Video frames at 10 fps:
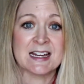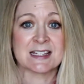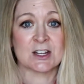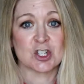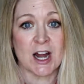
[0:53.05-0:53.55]

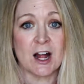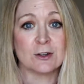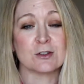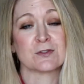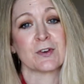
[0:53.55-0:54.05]
is a
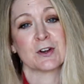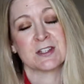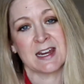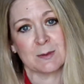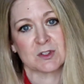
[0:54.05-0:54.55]
child whose
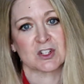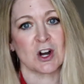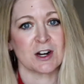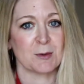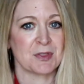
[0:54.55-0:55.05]
first name
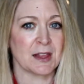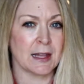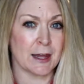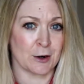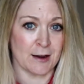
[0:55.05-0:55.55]
started with the
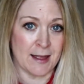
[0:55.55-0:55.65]
letter